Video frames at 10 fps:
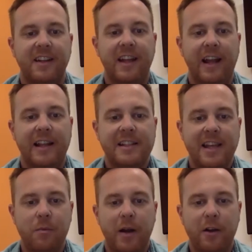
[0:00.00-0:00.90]
Yeah, let's
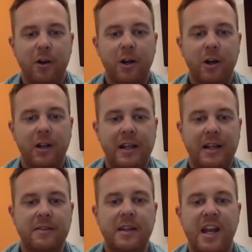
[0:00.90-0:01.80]
get one early
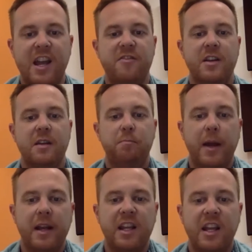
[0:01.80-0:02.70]
in the evening,
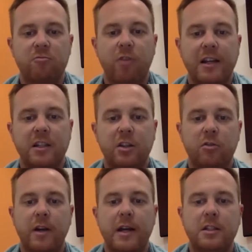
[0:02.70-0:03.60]
Benny, in race
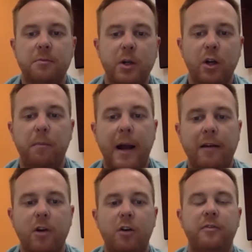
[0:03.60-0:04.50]
three to build a
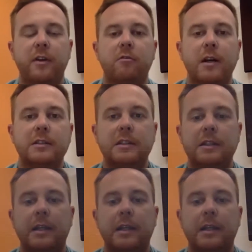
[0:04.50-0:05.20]
bankroll for the rest of the